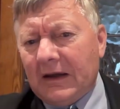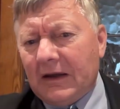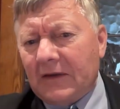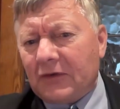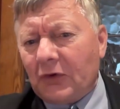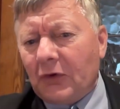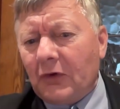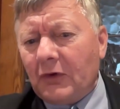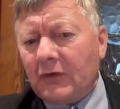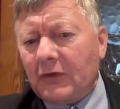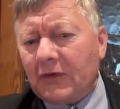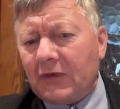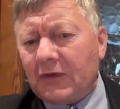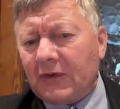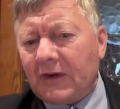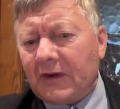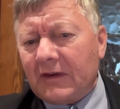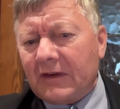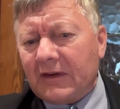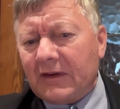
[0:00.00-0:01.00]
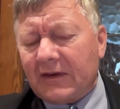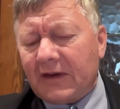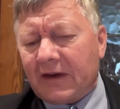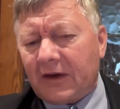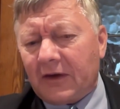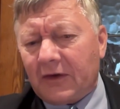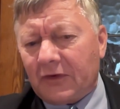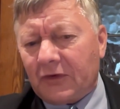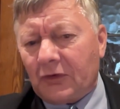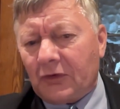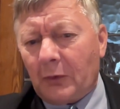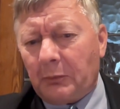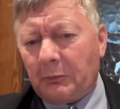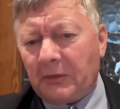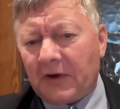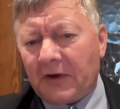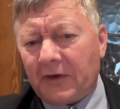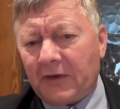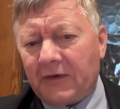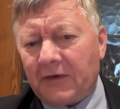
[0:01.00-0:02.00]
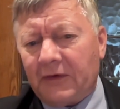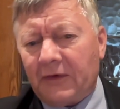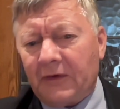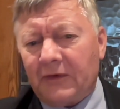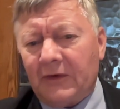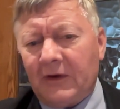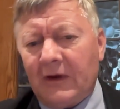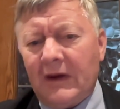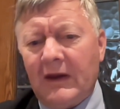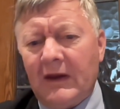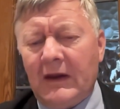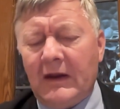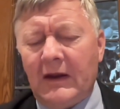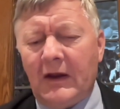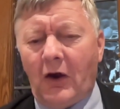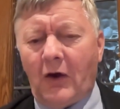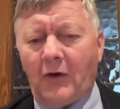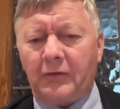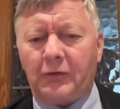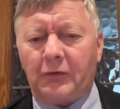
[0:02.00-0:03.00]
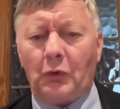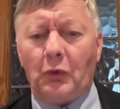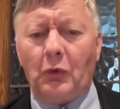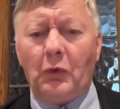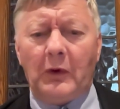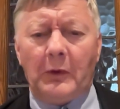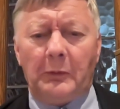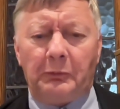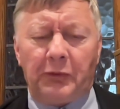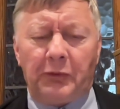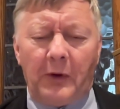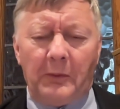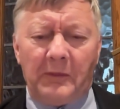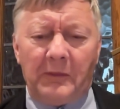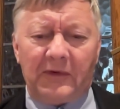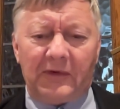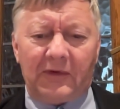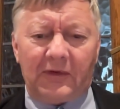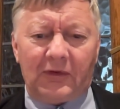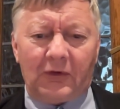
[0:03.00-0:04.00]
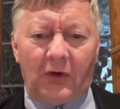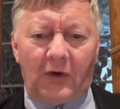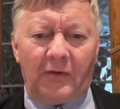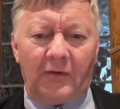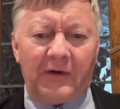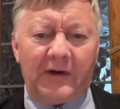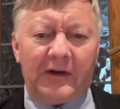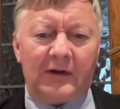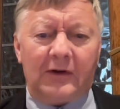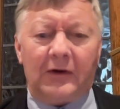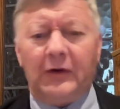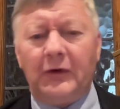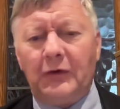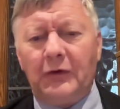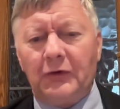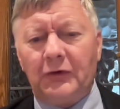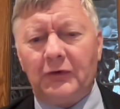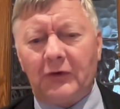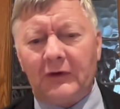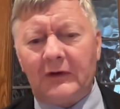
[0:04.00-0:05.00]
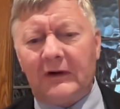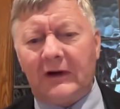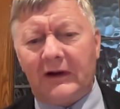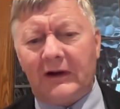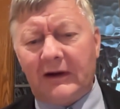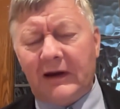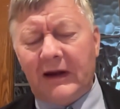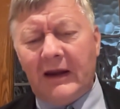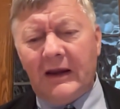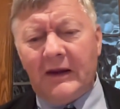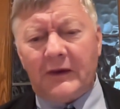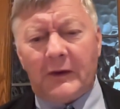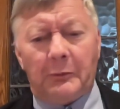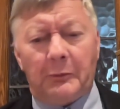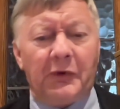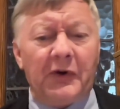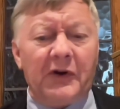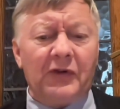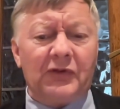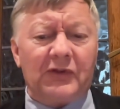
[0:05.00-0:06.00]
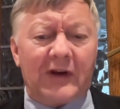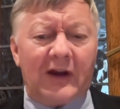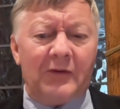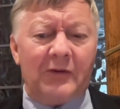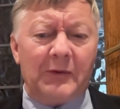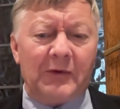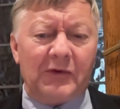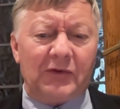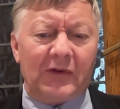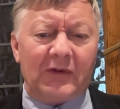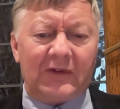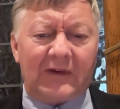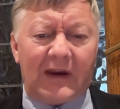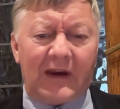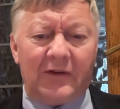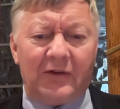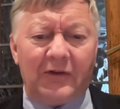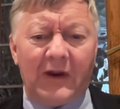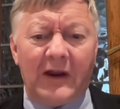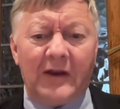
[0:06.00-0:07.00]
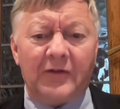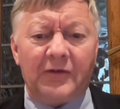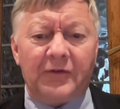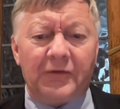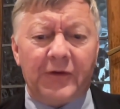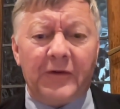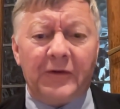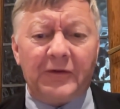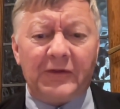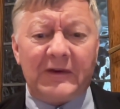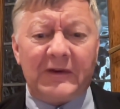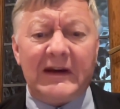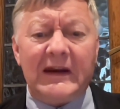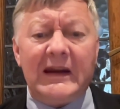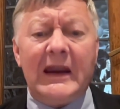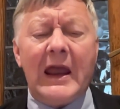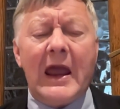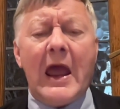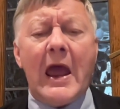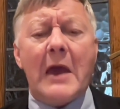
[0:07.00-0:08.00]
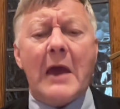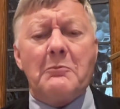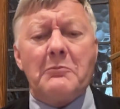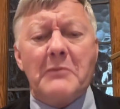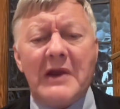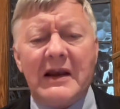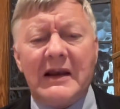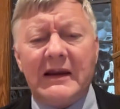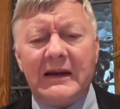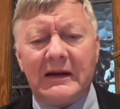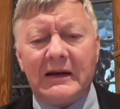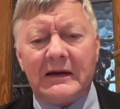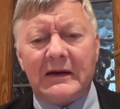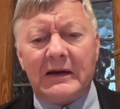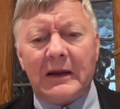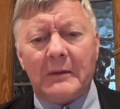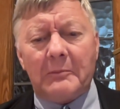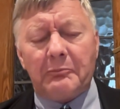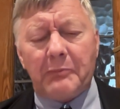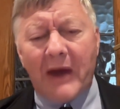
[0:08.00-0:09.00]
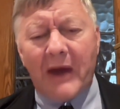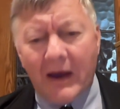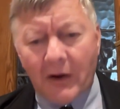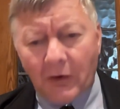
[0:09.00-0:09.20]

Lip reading: It's hard to think that they're going to stop now. This is after all the promises of inclusion, and the British government just gave £50 million